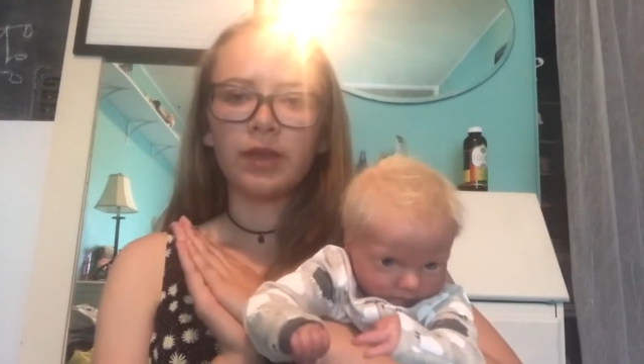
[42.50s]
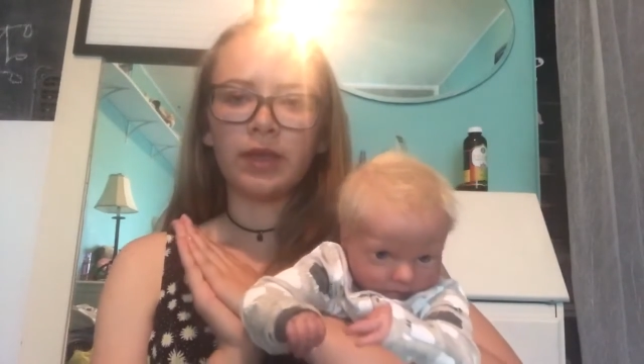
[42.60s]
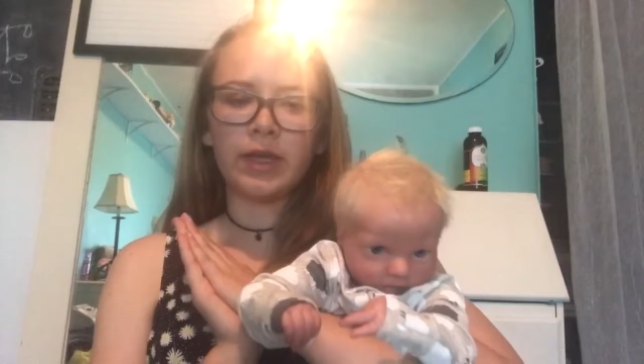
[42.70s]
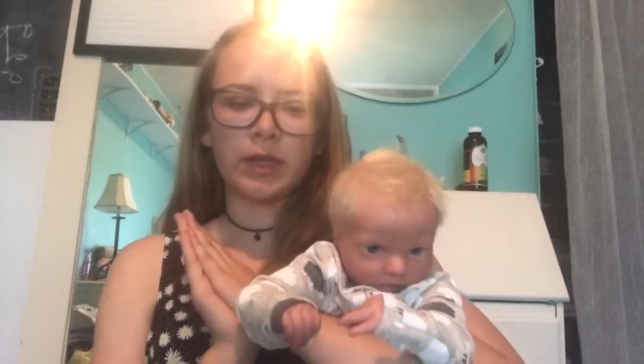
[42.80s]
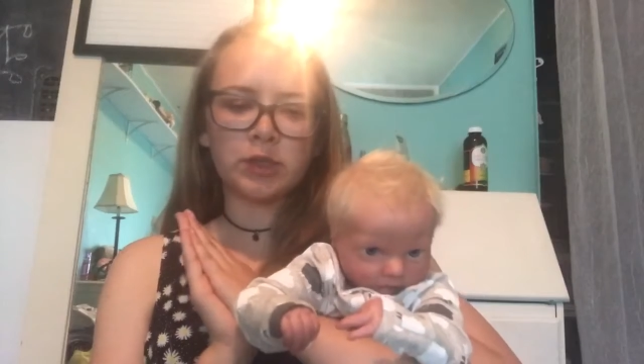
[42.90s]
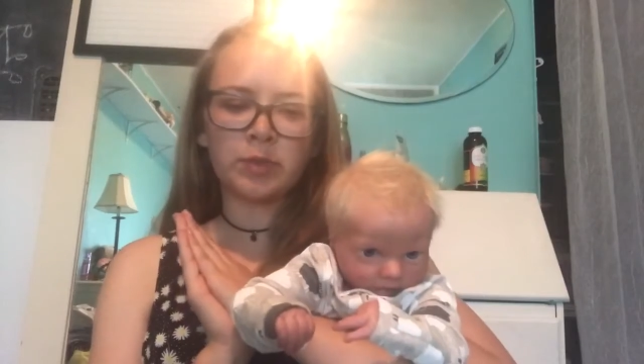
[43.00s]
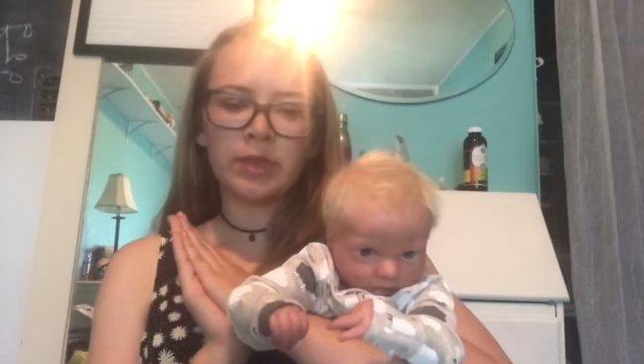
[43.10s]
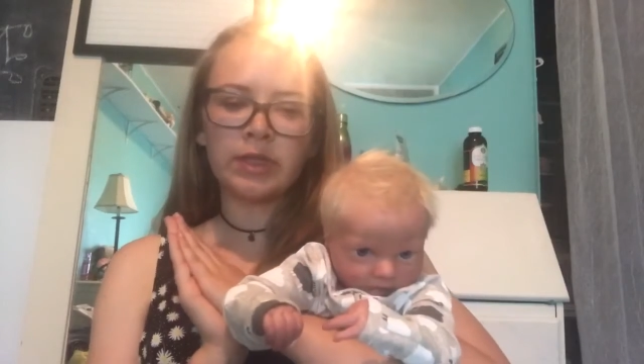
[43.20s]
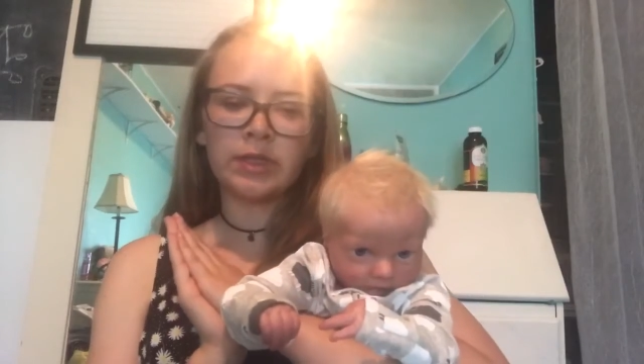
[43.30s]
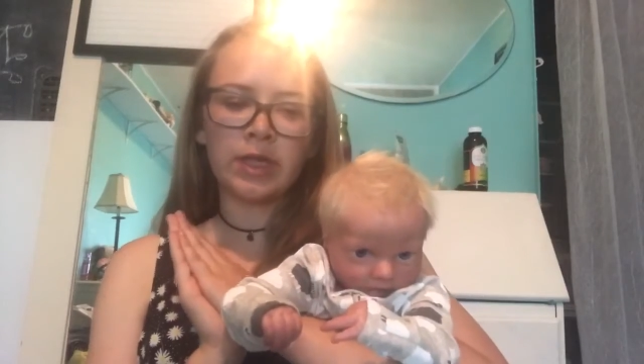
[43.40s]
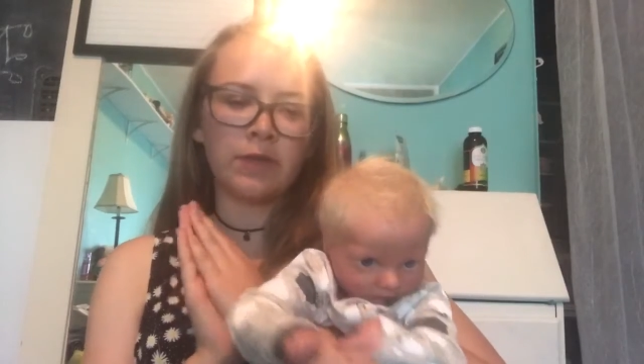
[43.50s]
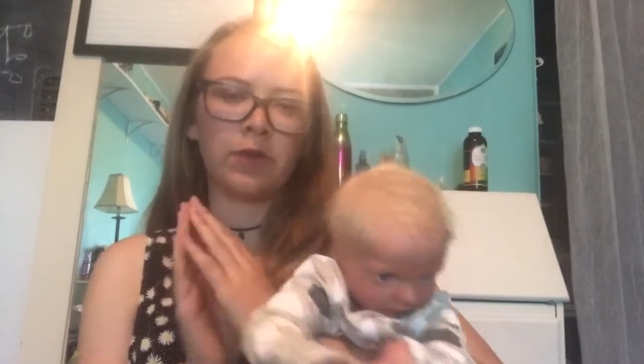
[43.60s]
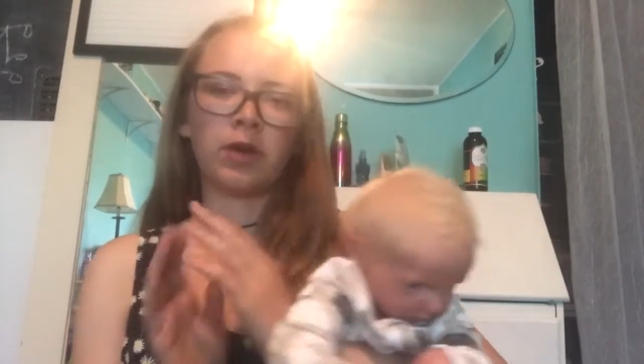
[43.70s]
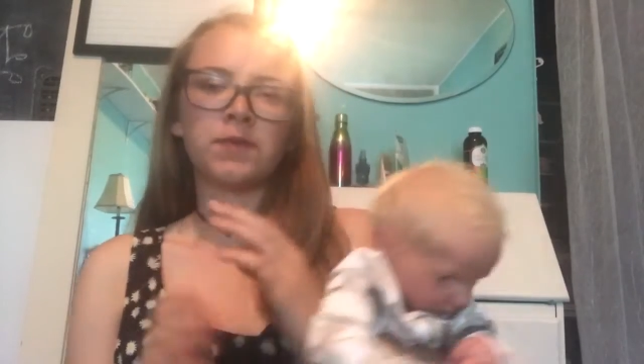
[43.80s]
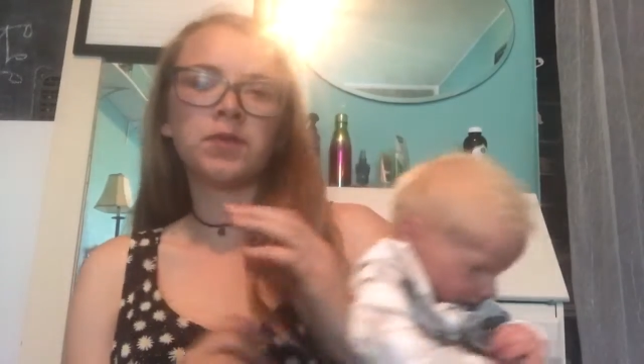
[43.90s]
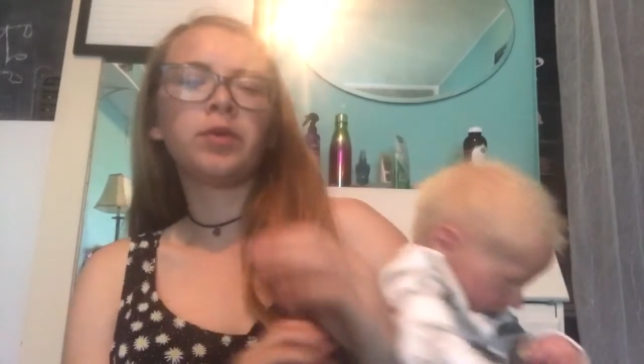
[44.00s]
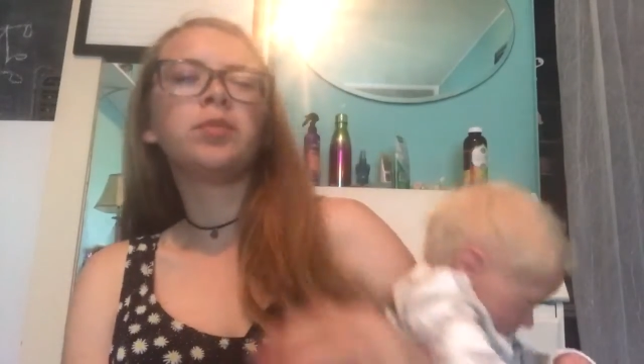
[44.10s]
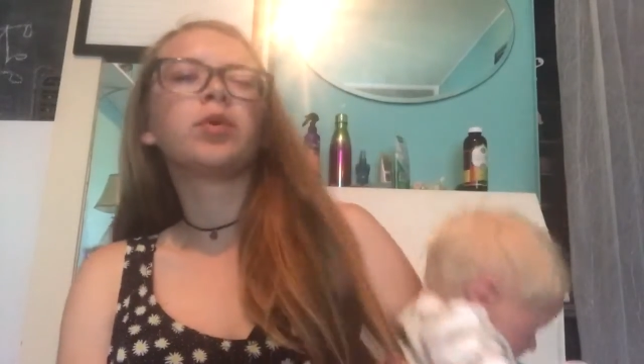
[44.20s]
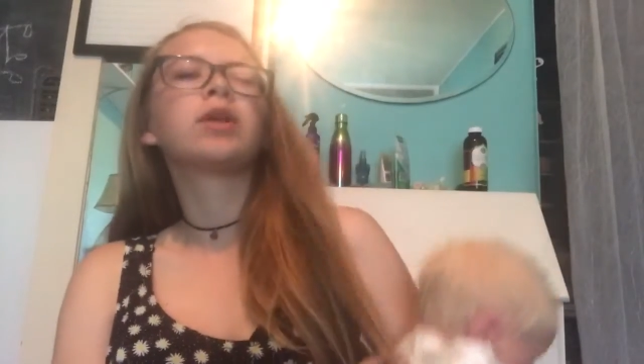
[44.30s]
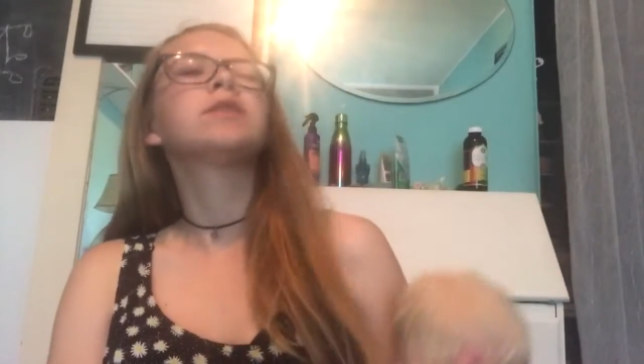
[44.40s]
the announcement involves the
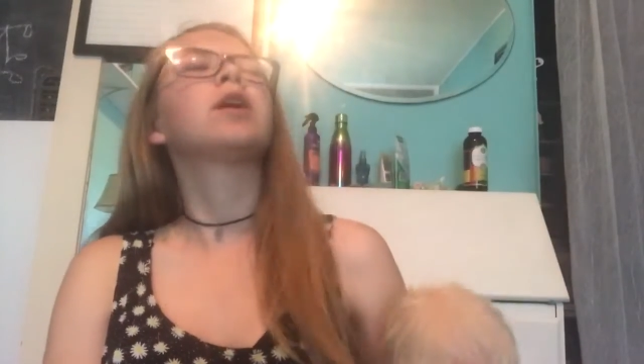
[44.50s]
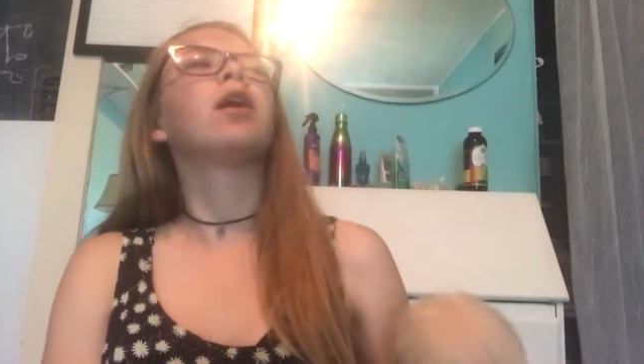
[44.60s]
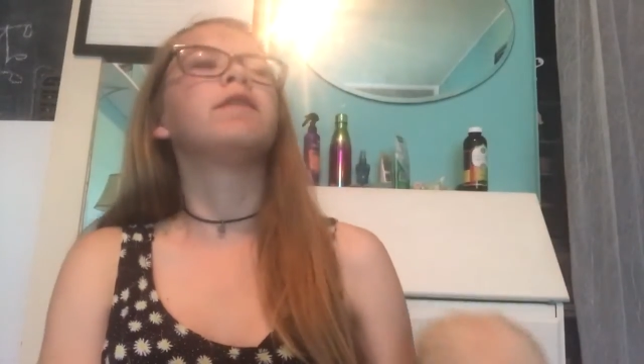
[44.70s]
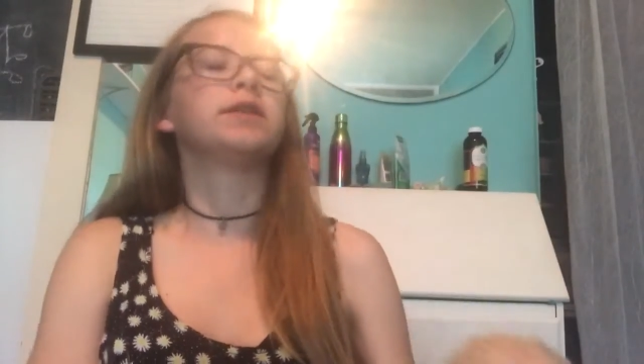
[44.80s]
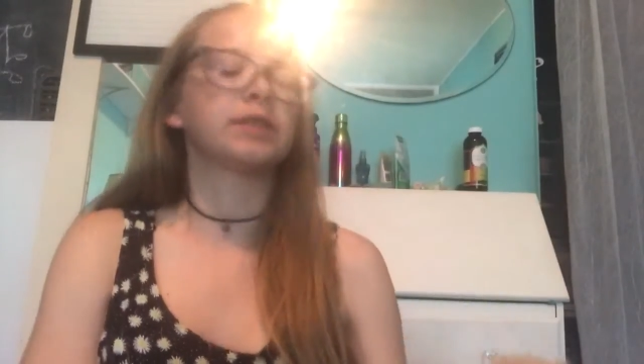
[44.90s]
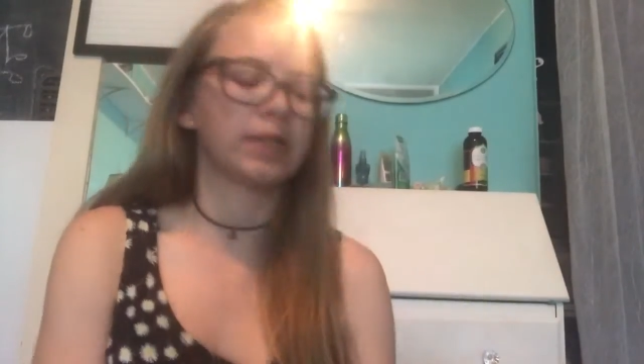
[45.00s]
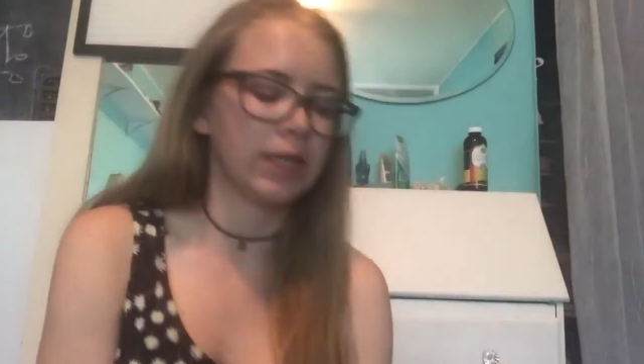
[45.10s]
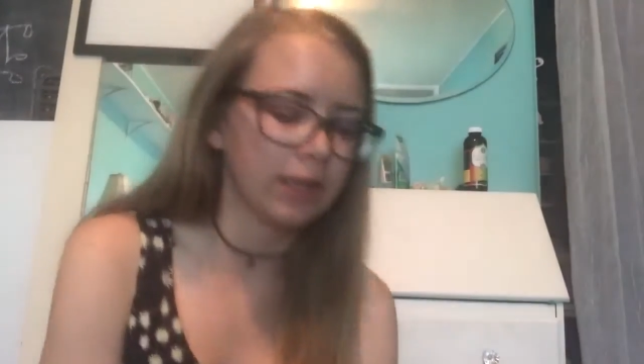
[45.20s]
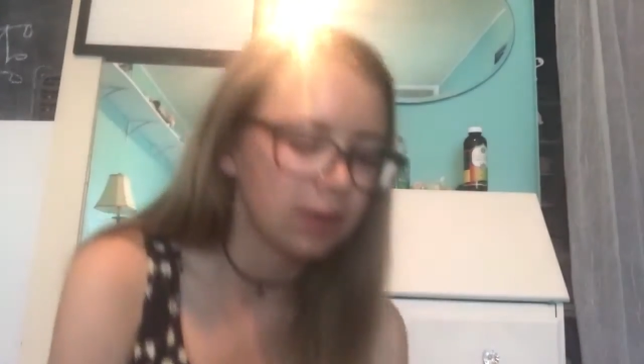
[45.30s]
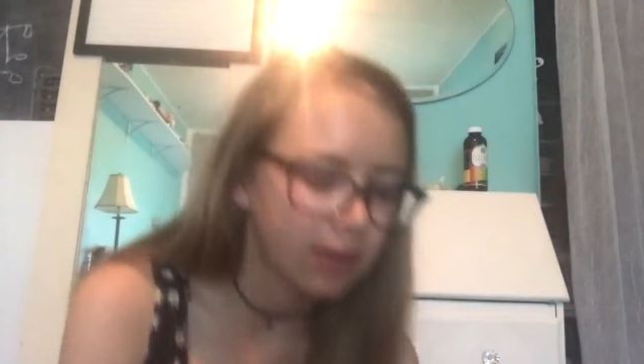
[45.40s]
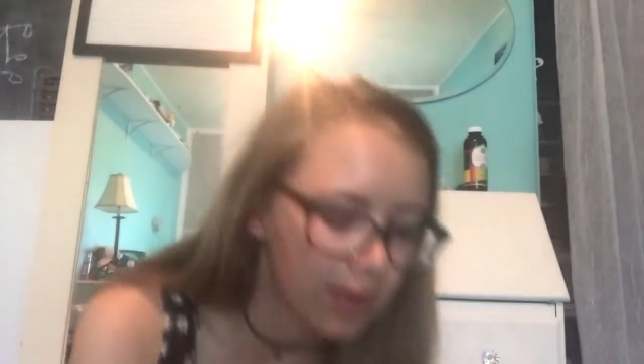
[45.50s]
Reborns, obviously.